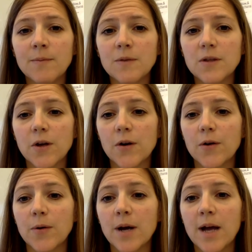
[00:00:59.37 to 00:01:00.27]

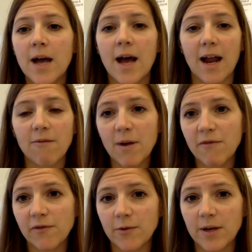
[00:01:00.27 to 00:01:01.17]
So I have my
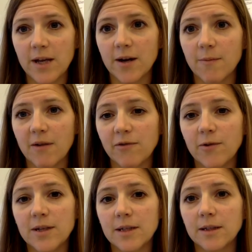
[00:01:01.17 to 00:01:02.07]
flute here. My
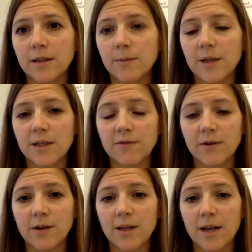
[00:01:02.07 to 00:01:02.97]
flute is a little bit
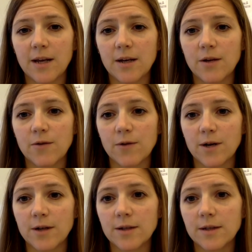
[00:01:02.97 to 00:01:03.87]
different than
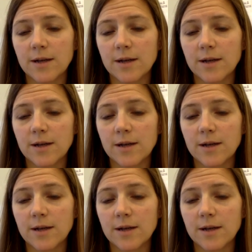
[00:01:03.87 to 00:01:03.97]
yours.